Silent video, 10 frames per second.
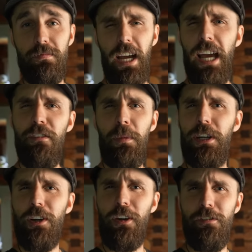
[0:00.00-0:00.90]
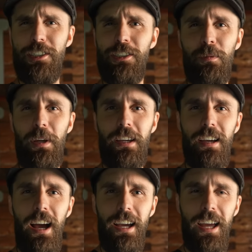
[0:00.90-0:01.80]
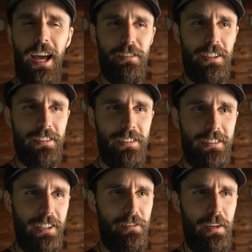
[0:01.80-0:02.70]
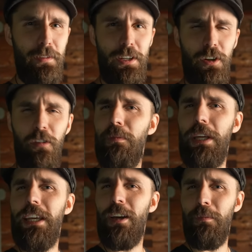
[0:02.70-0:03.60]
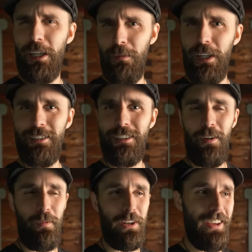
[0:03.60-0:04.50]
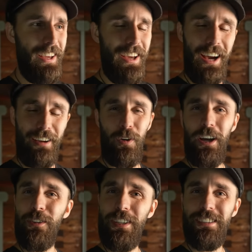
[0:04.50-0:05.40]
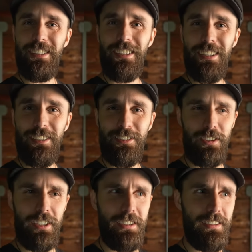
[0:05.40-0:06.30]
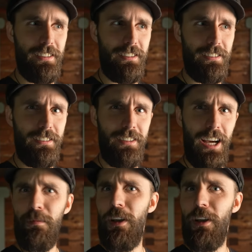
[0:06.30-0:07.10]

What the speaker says: I have a bit of a confession to make. I have this self-image of being a minimalist, but I've quite recently understood that I'm